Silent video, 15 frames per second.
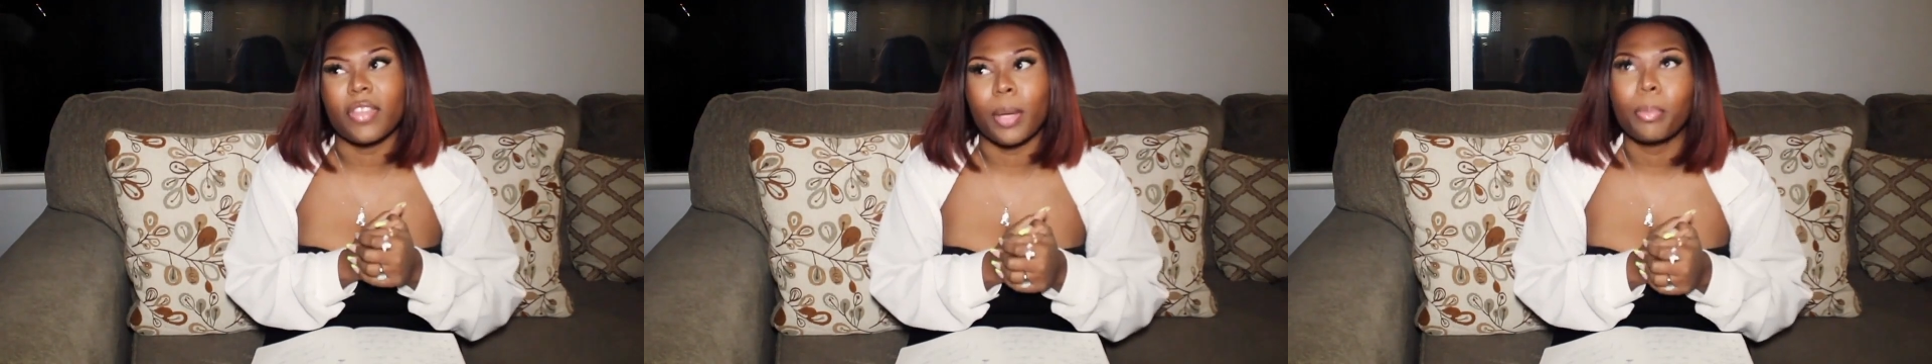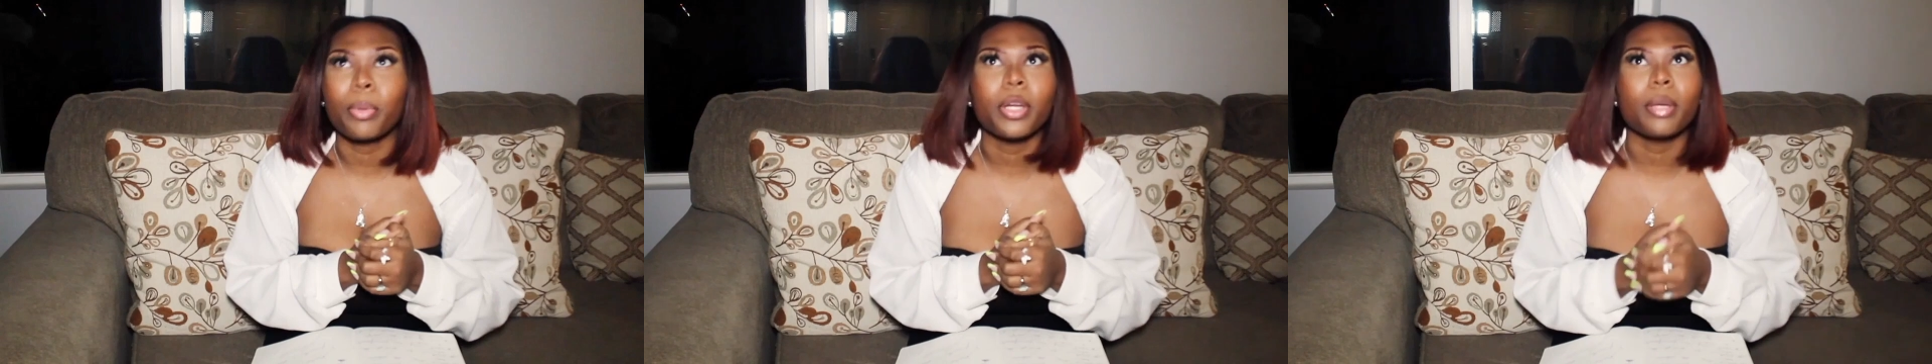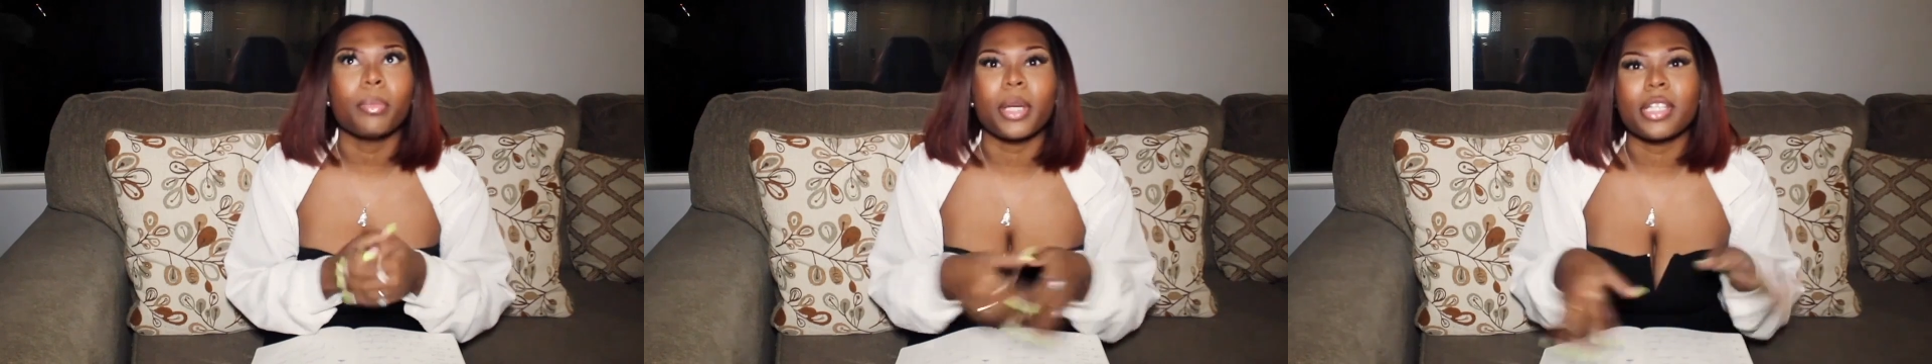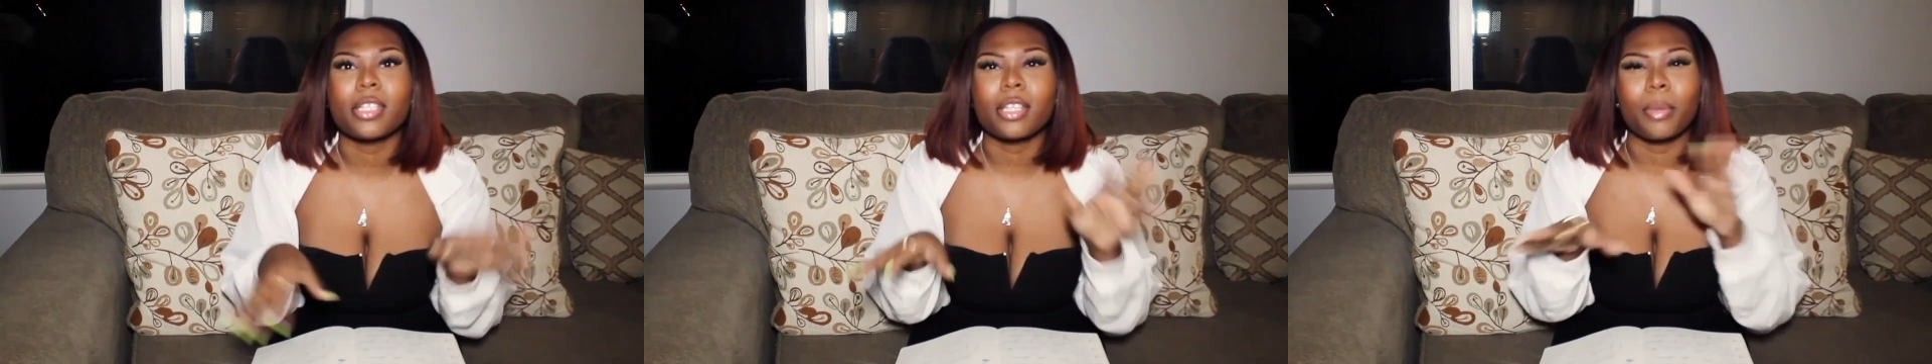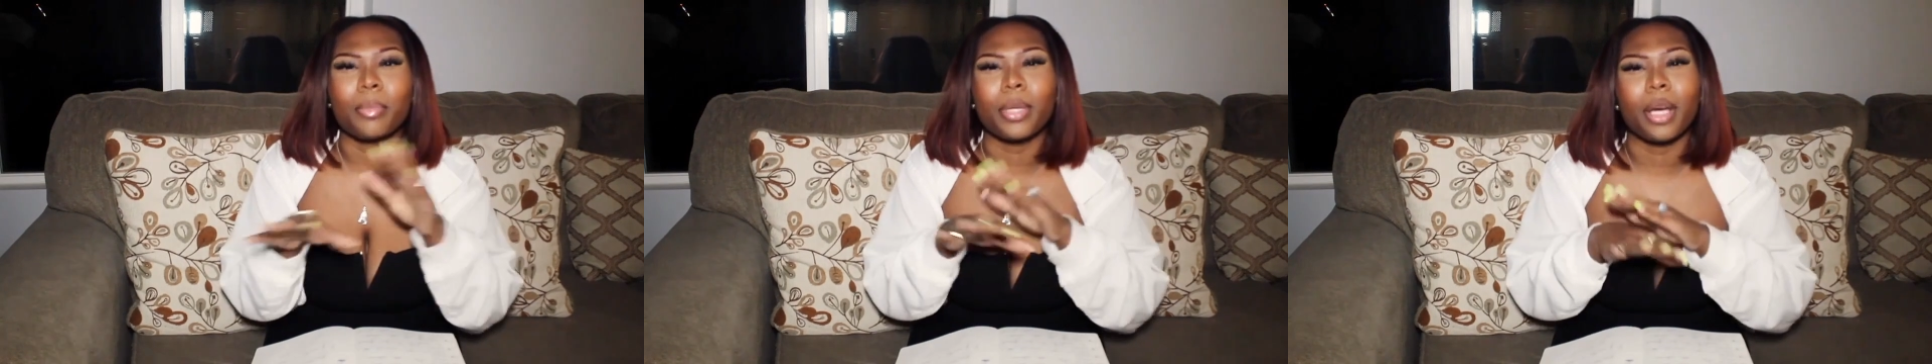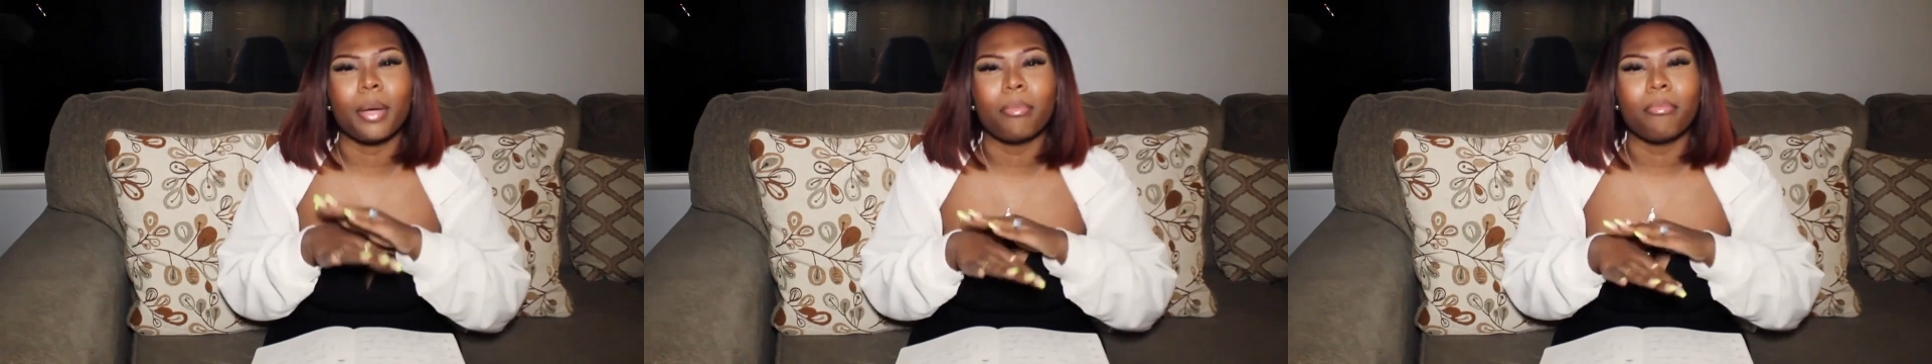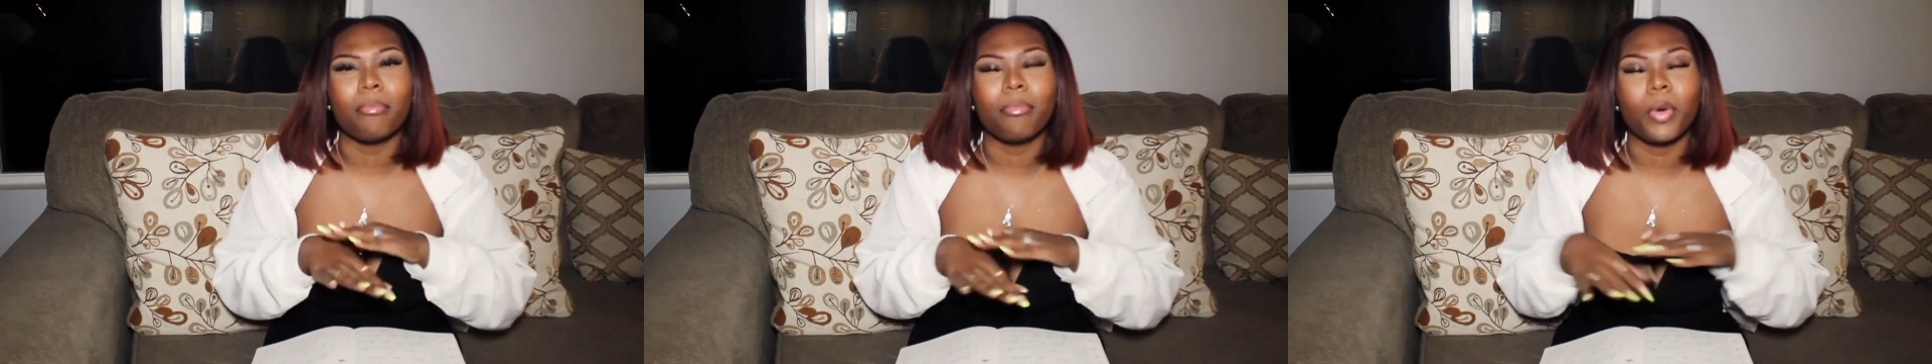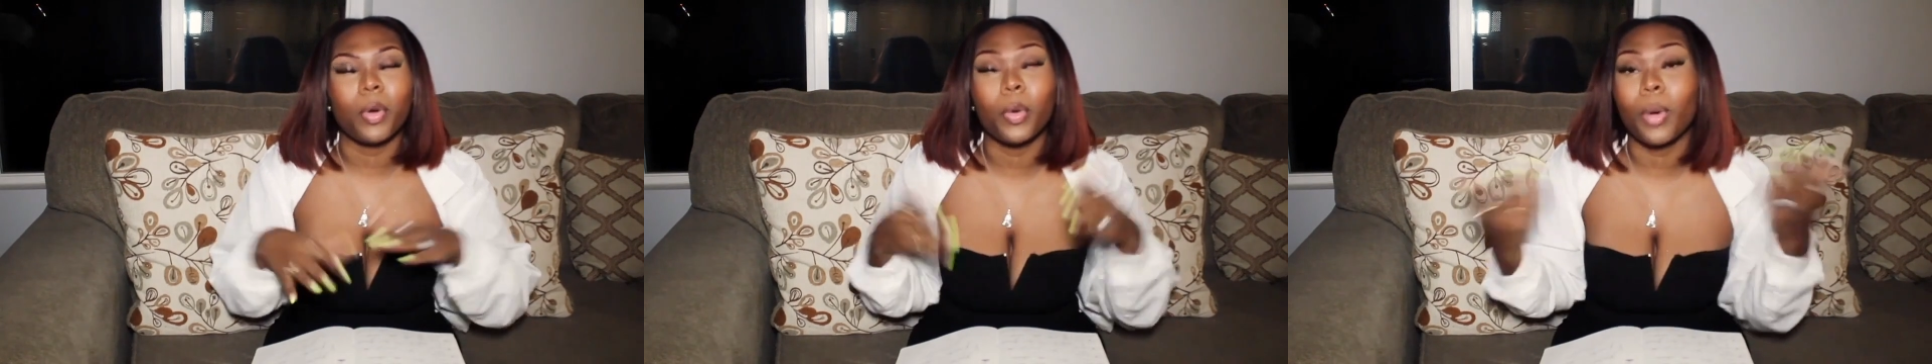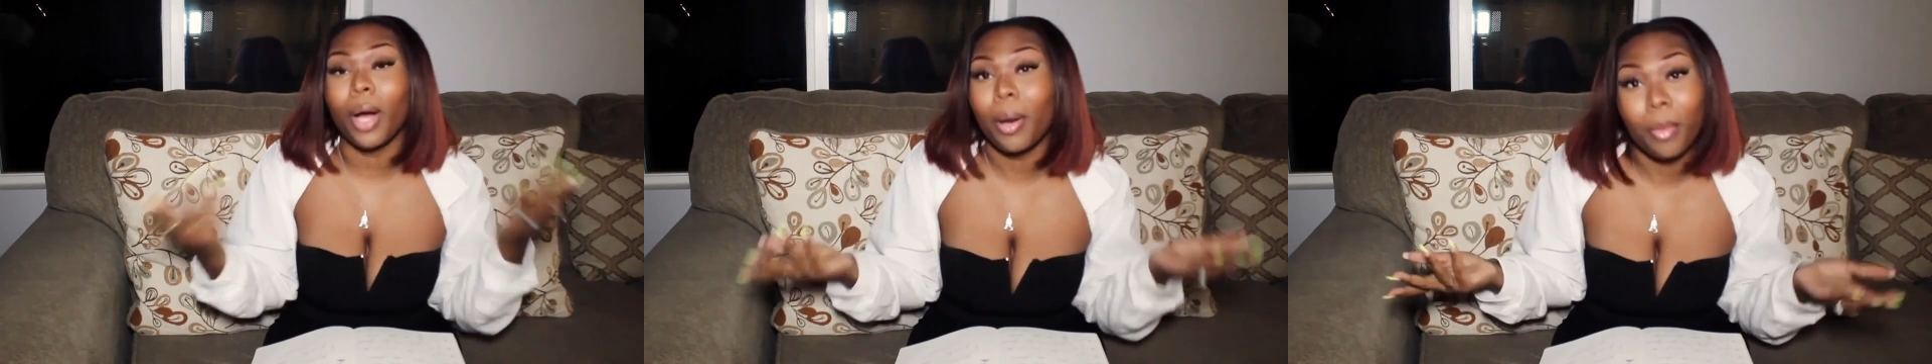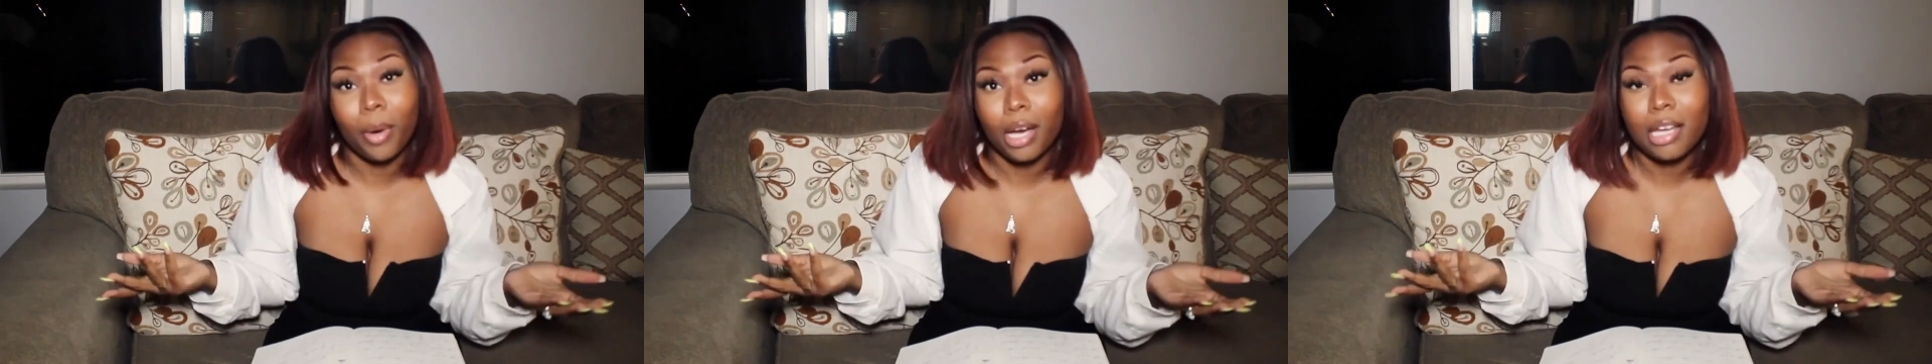that pretty much summed up who
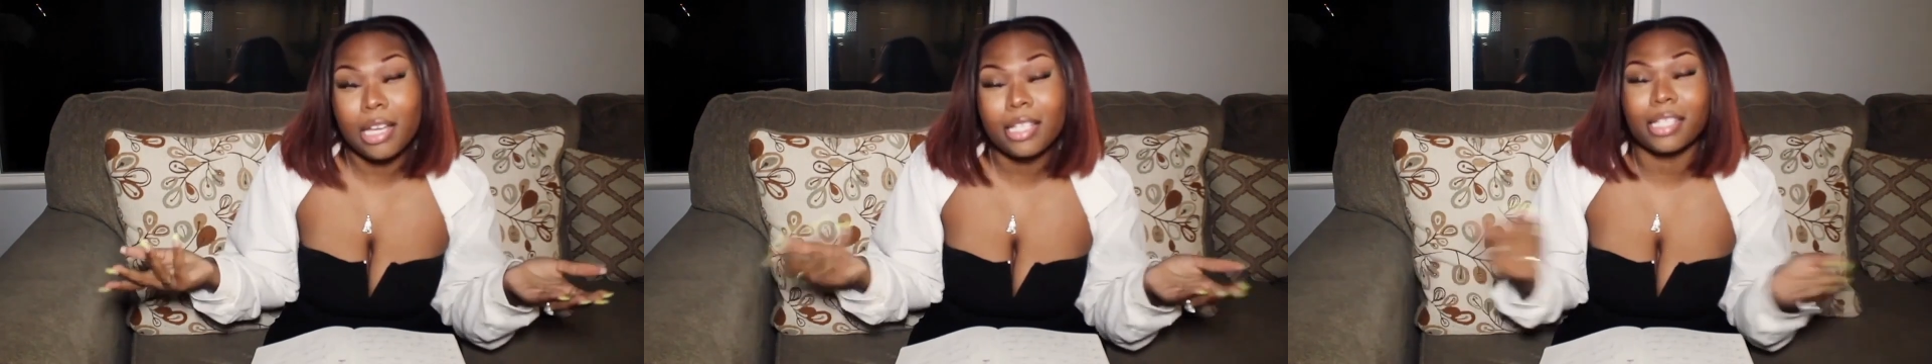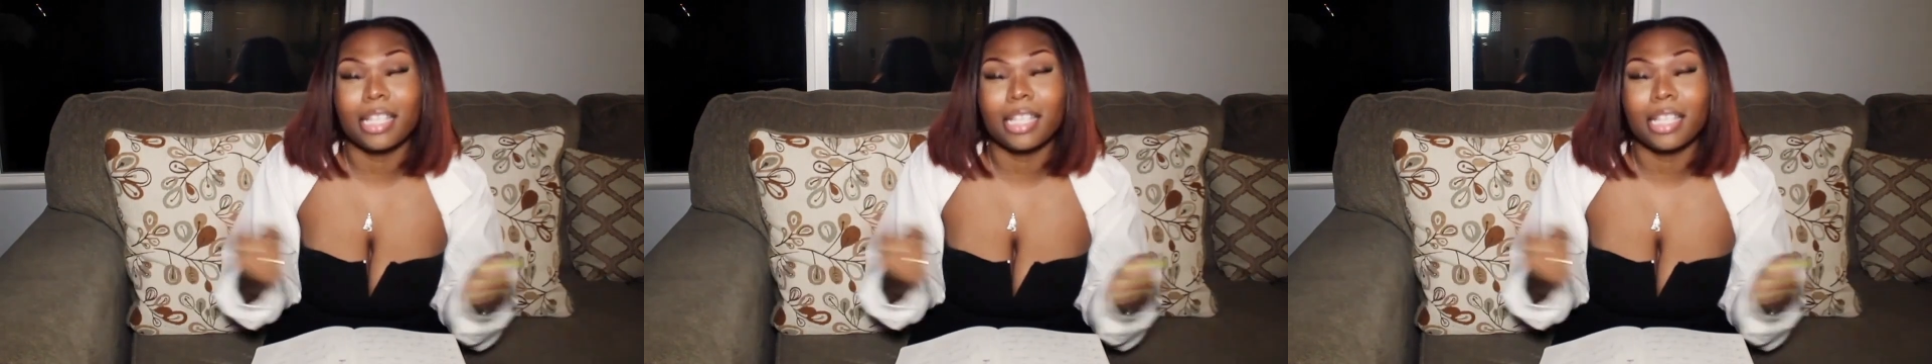I was,